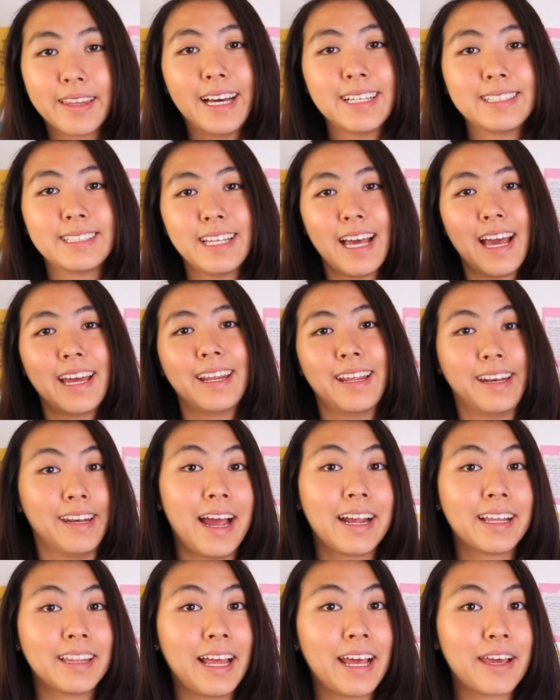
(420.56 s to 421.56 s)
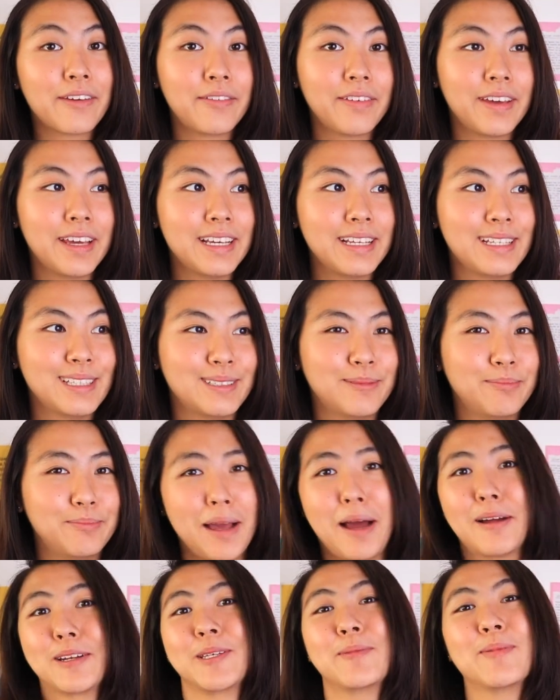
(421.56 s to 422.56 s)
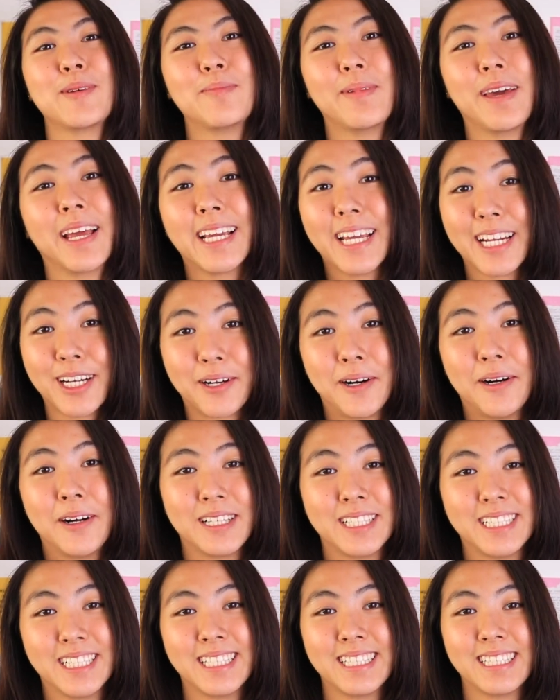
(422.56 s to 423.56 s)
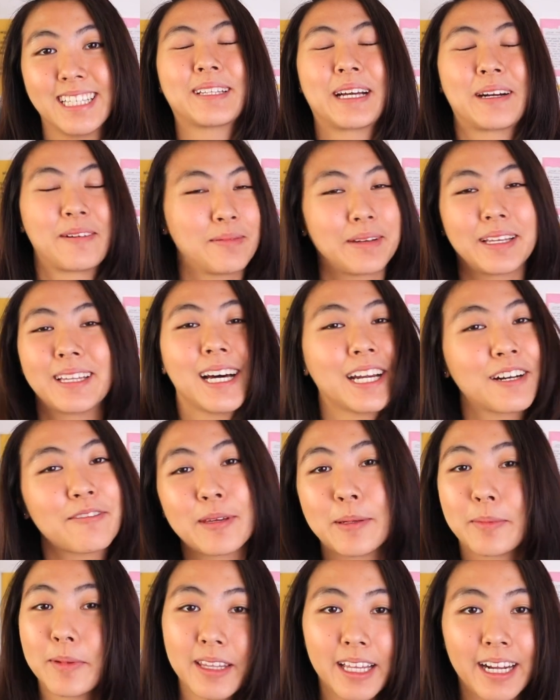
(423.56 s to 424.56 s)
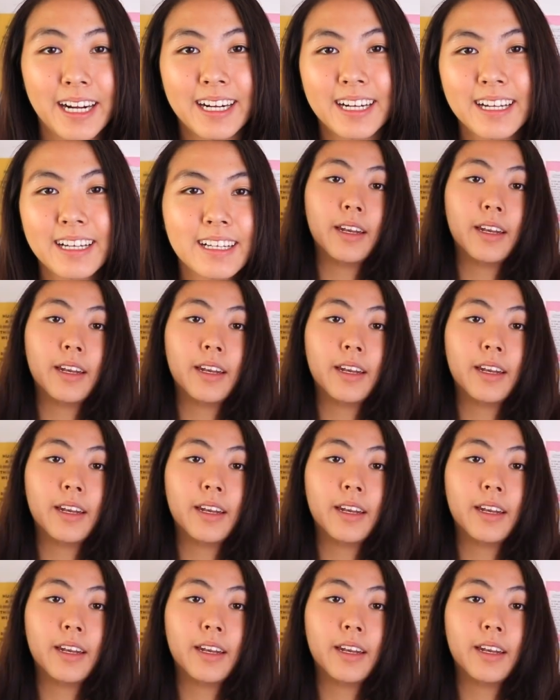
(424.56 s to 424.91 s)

That said, nightlife is bound to be big in colleges. There will be a lot of people there.